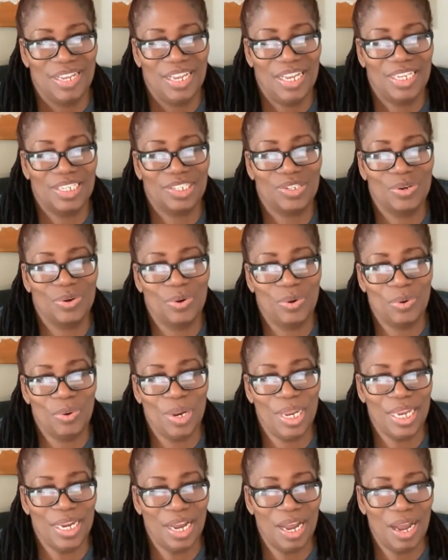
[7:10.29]
is
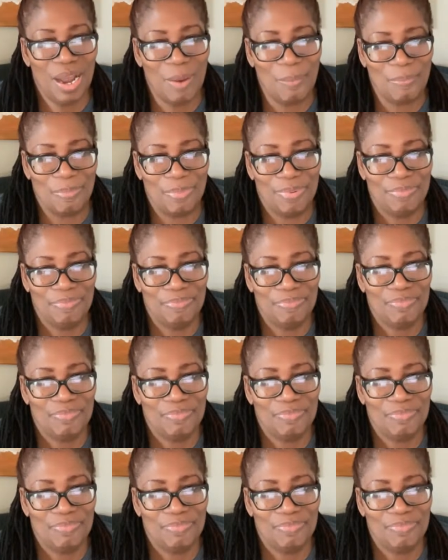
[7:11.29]
growing up,